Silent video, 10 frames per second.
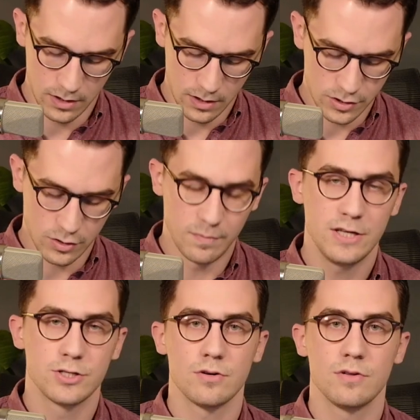So
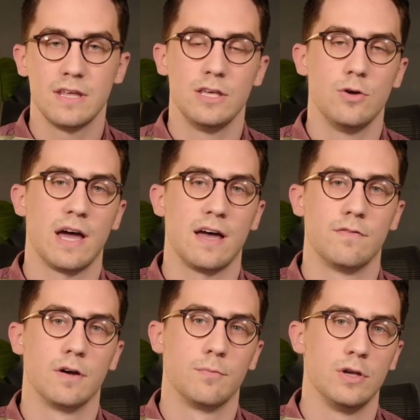make sure that you
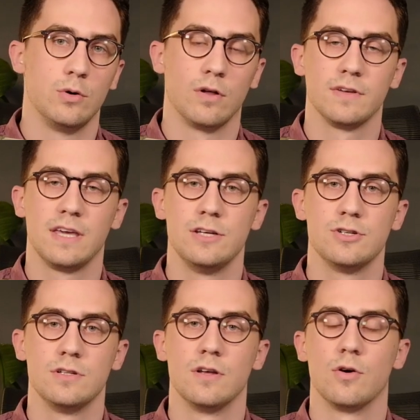have a pre
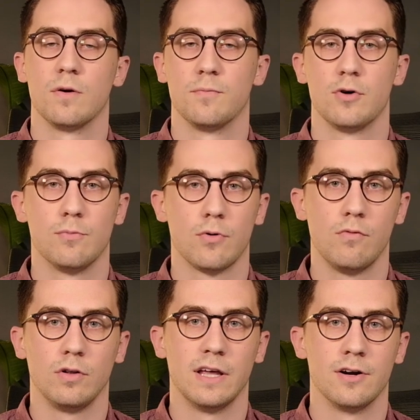qualification or a pre
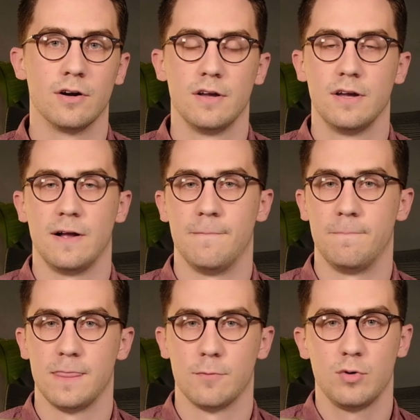approval letter. Um,
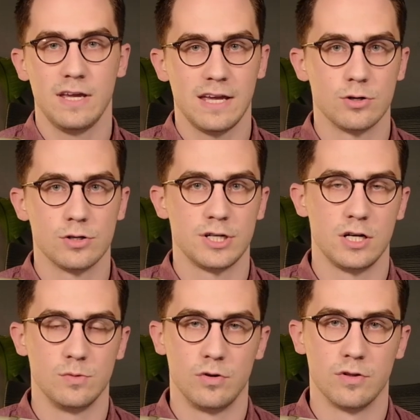they're pretty
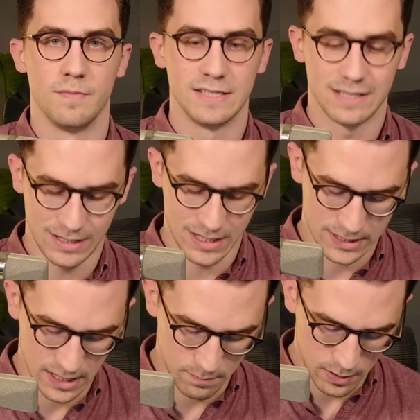interchangeable, they're basically the
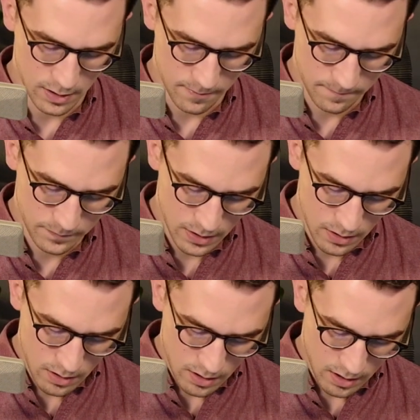same thing.
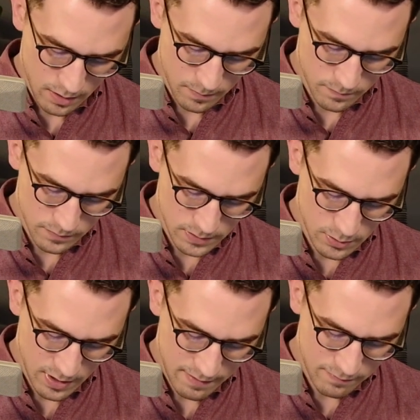Um,
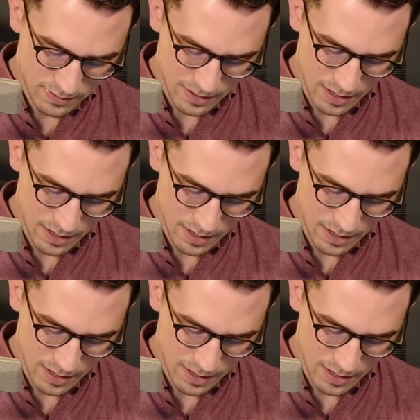so have a